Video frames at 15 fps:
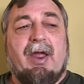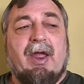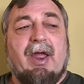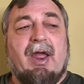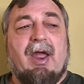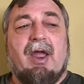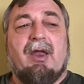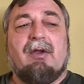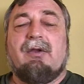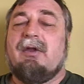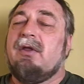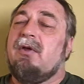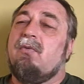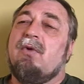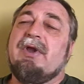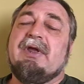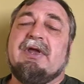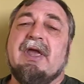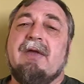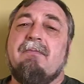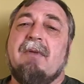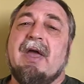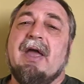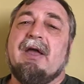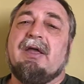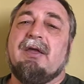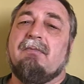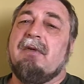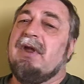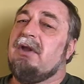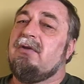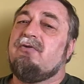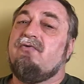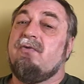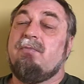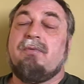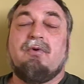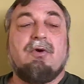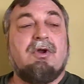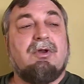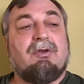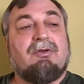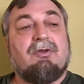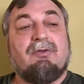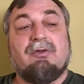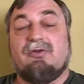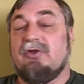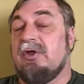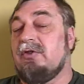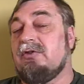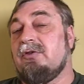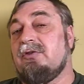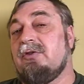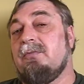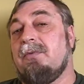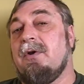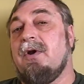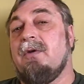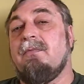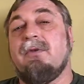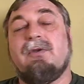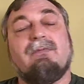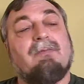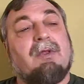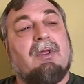And when he came back, he made his report to the Justice Department,